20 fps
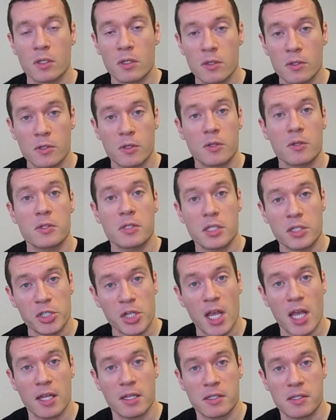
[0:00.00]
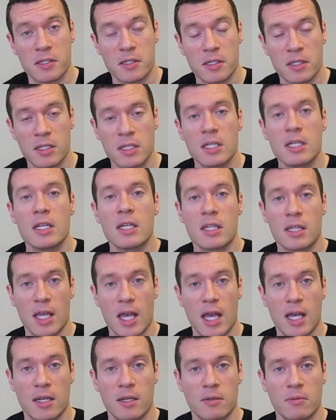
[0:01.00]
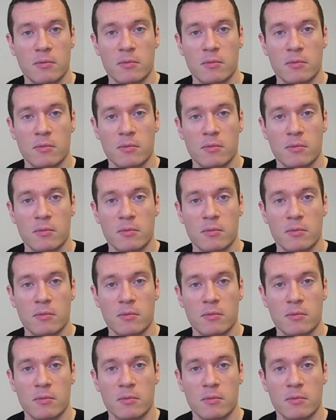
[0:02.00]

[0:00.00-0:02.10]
So there's a chance that